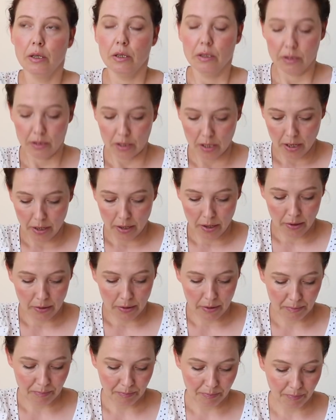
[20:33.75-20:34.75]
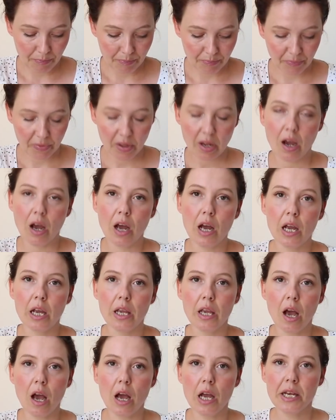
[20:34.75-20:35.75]
So
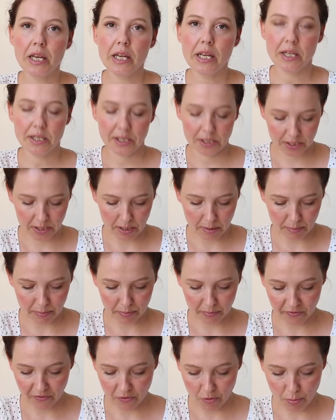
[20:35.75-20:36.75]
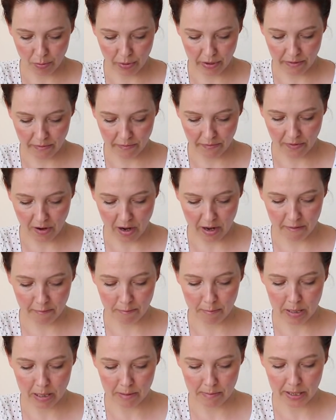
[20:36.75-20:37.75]
I need some
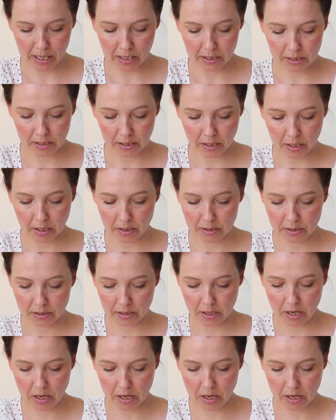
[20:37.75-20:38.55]
4.5mm